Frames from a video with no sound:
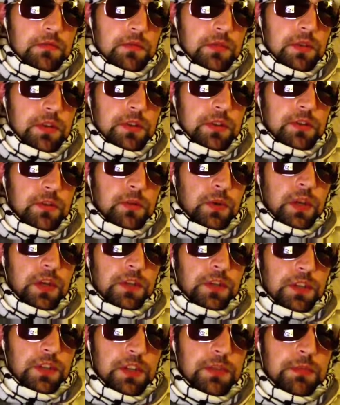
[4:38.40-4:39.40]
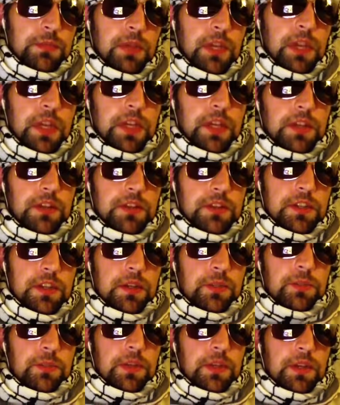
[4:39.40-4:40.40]
is a way of explaining
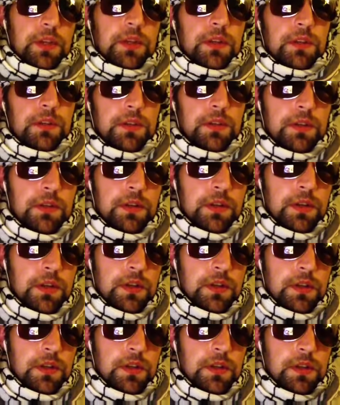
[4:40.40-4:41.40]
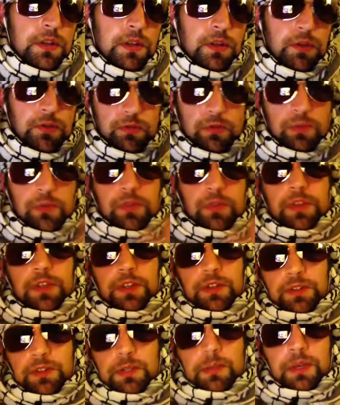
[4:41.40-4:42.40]
something that was
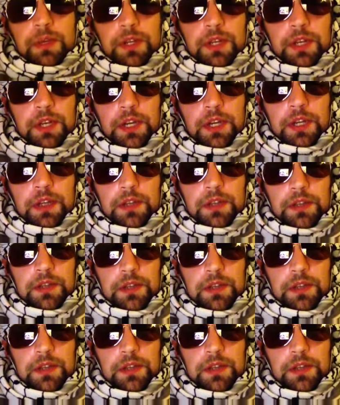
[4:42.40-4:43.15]
revealed to mankind